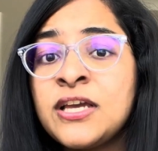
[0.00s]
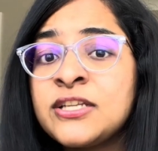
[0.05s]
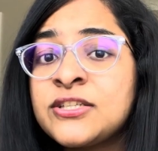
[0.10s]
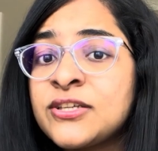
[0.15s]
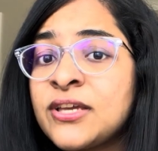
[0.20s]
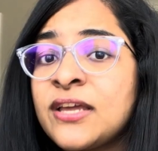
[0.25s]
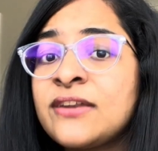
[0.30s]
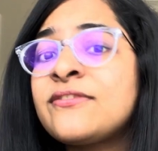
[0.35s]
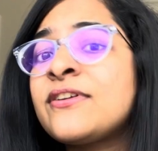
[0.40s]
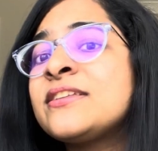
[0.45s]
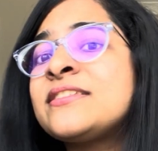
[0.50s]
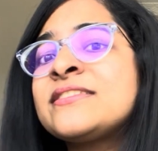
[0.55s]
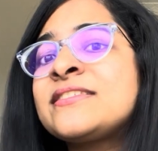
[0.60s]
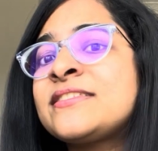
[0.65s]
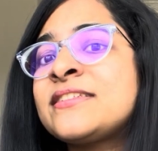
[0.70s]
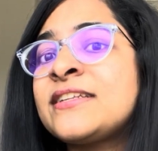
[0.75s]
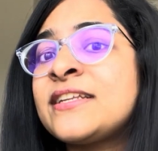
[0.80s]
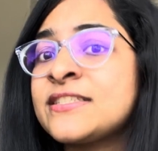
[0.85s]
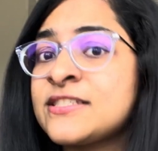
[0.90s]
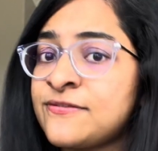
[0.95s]
to get
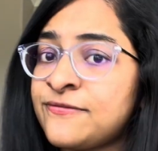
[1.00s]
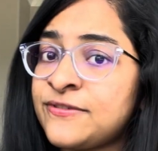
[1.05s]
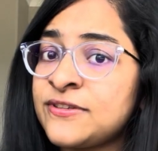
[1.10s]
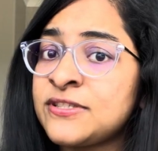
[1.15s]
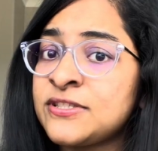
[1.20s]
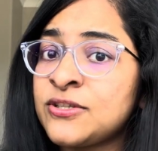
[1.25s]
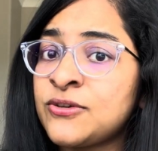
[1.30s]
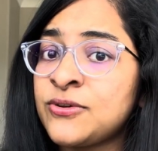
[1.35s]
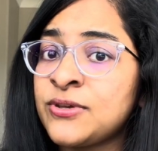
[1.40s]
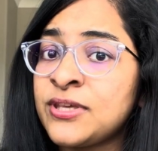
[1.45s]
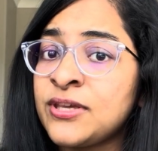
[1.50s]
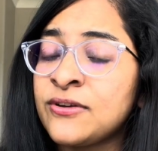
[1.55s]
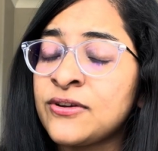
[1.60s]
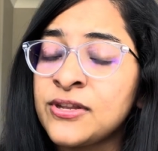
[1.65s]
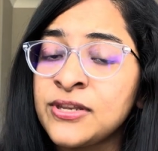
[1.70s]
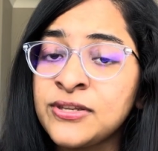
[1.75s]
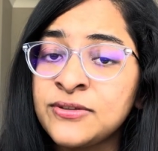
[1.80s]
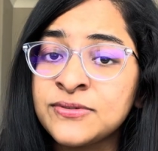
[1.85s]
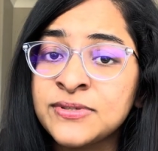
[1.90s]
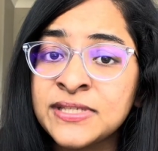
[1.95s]
registered as a physio here
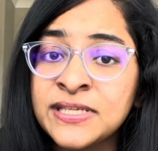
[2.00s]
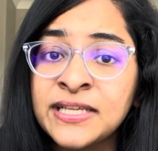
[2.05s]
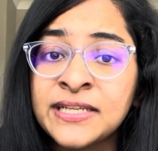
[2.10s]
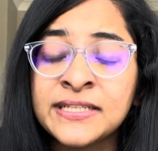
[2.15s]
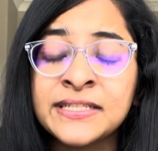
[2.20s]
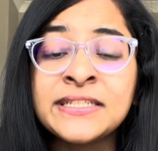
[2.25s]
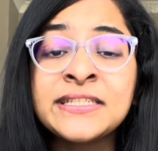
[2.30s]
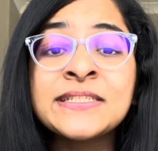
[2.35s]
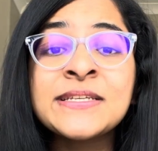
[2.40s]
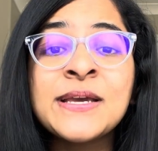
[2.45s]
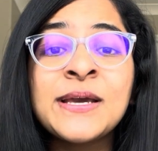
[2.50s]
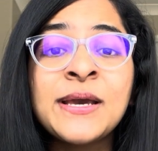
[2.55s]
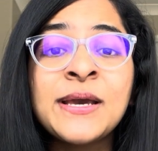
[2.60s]
in New Zealand.